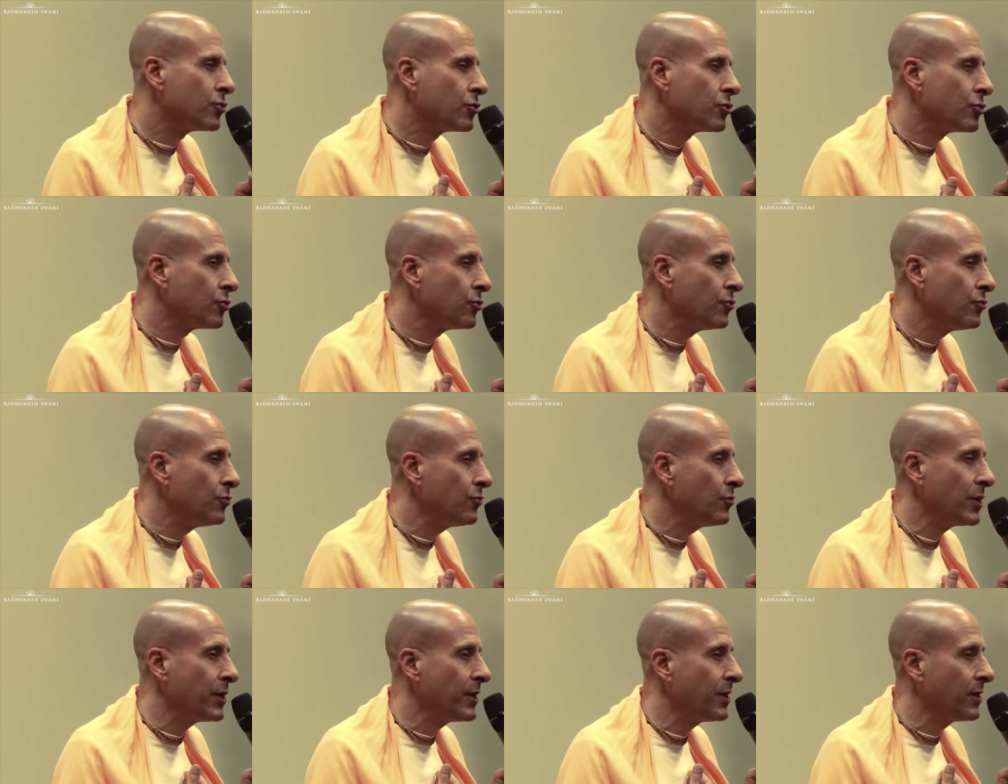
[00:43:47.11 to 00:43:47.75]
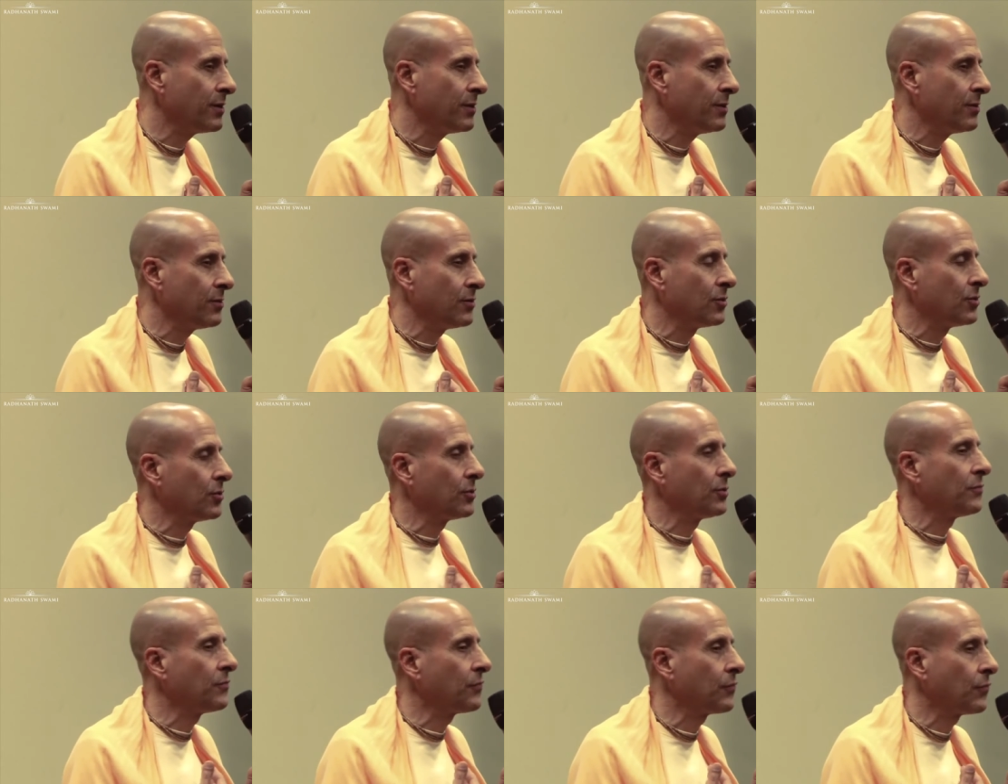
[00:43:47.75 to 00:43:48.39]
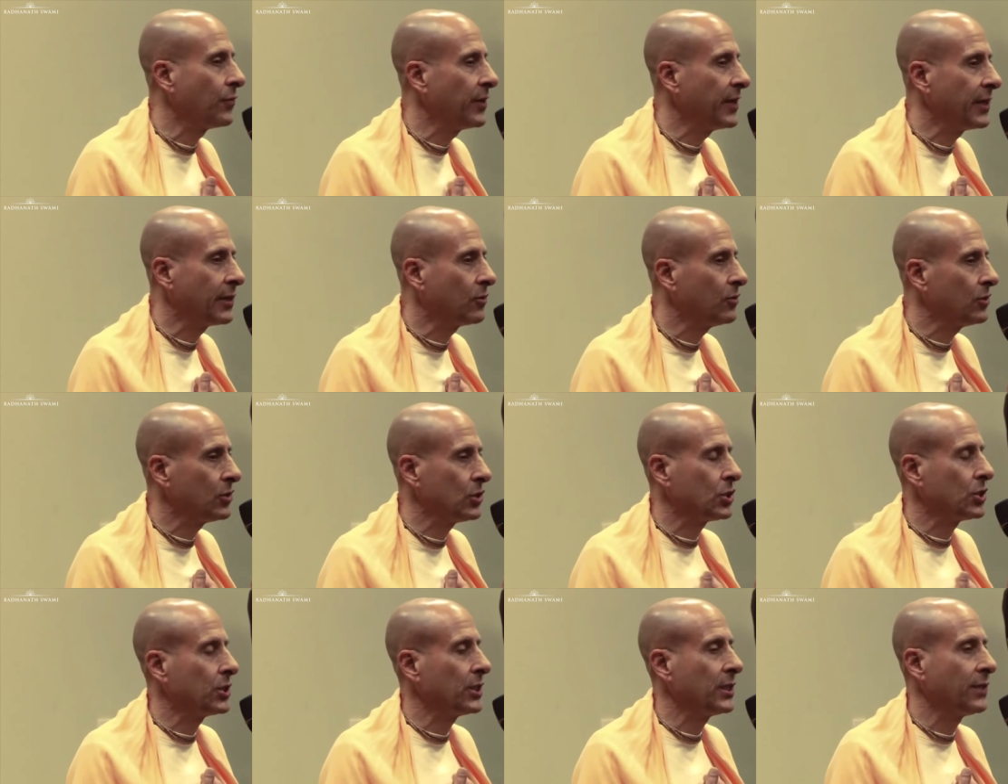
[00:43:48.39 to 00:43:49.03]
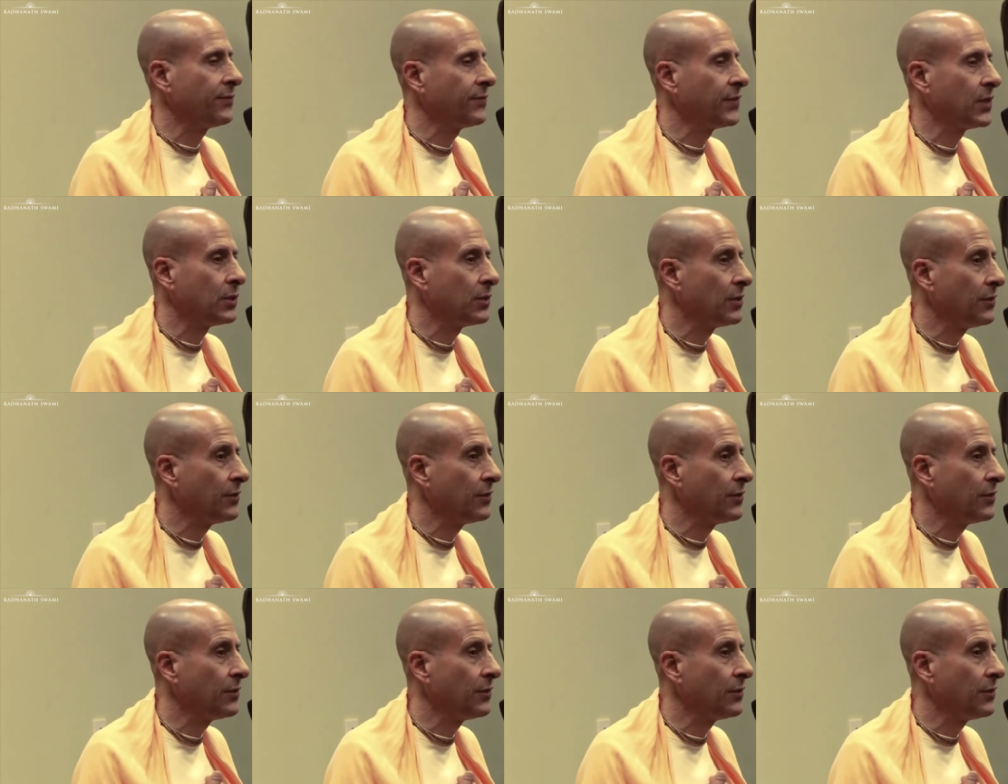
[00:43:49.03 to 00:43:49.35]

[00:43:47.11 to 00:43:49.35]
tune in to the frequency of the